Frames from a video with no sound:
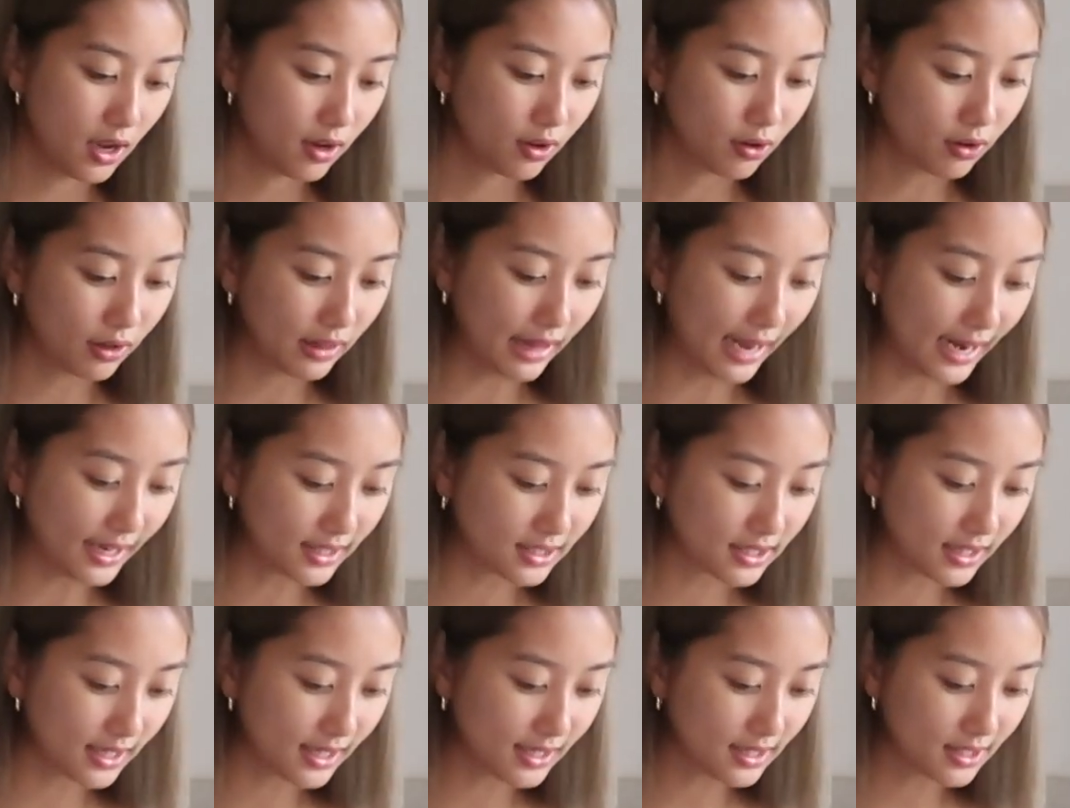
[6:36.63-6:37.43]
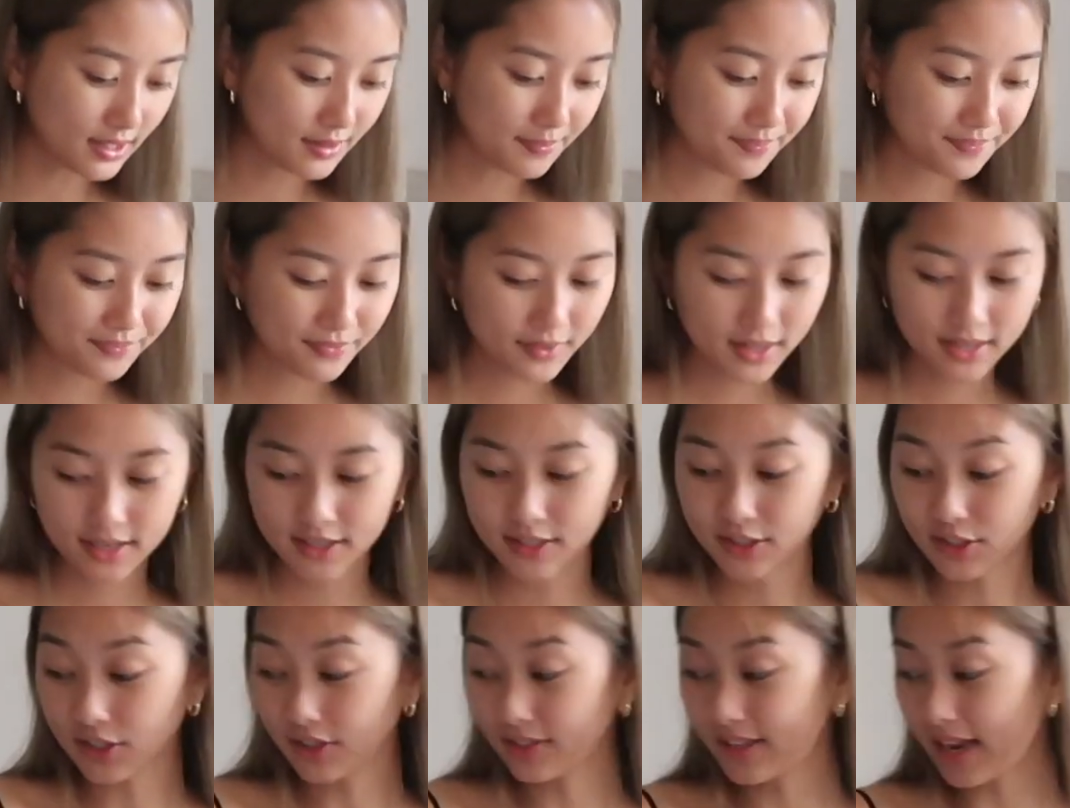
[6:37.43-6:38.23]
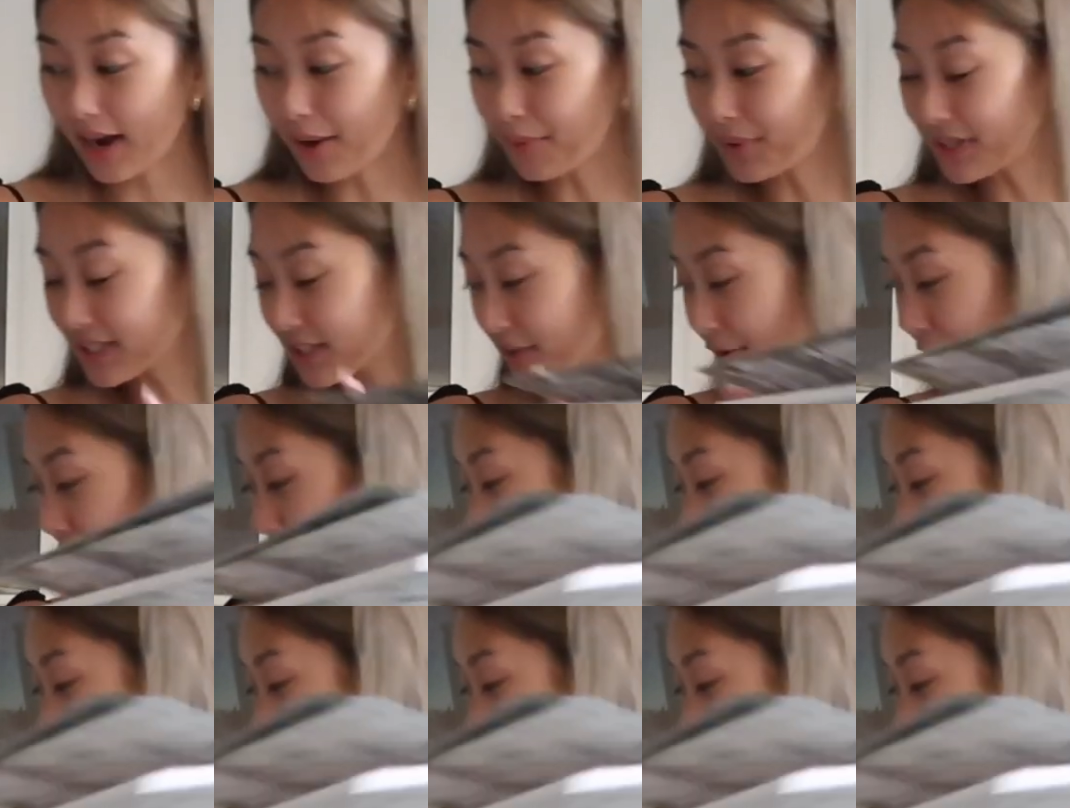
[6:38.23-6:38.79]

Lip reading: collect it. So that was the